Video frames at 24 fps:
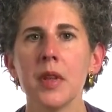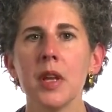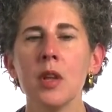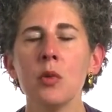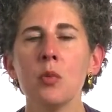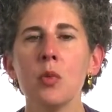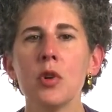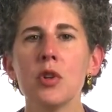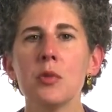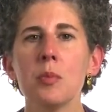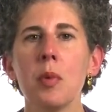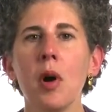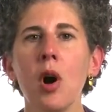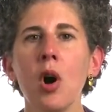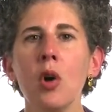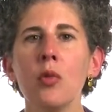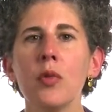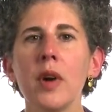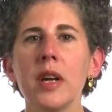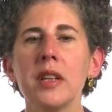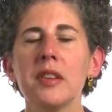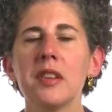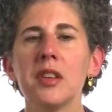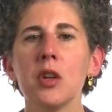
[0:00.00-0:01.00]
in which Paul
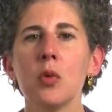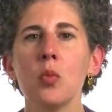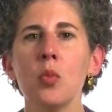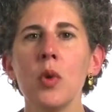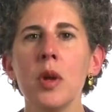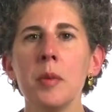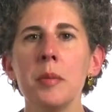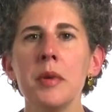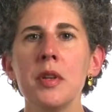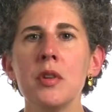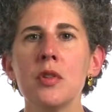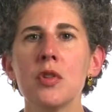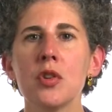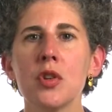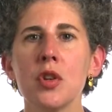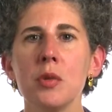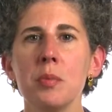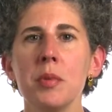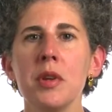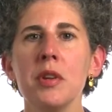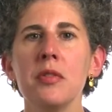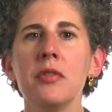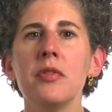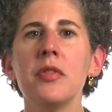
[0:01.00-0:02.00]
writes that women
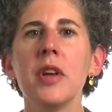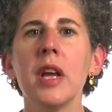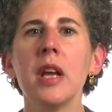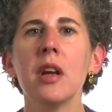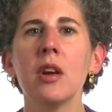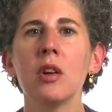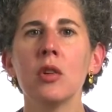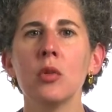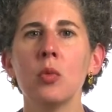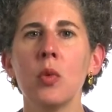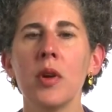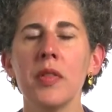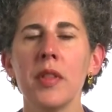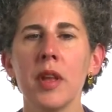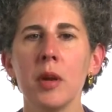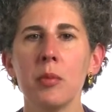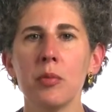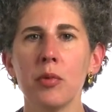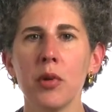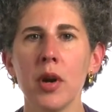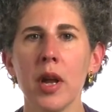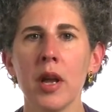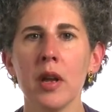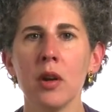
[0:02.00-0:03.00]
should be veiled when they
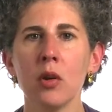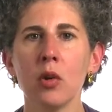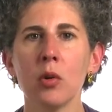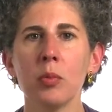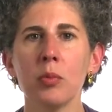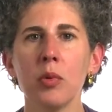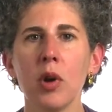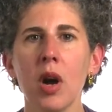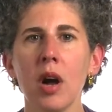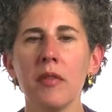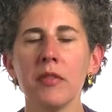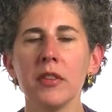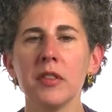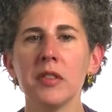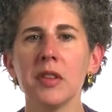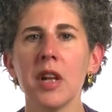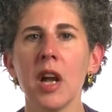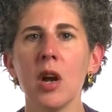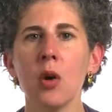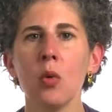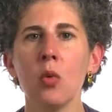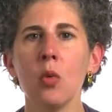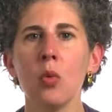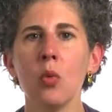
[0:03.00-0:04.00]
pray or
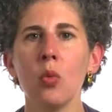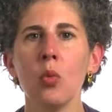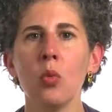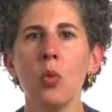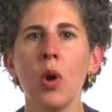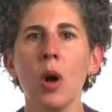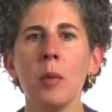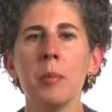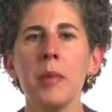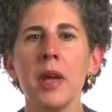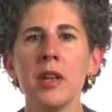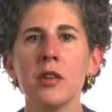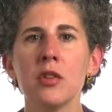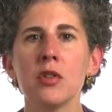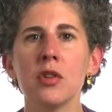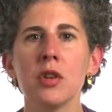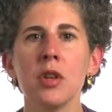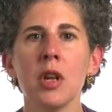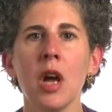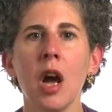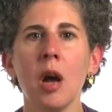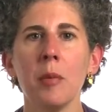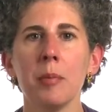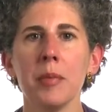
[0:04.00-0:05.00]
prophesy while men
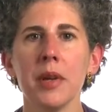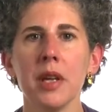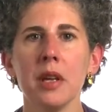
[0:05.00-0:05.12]
should not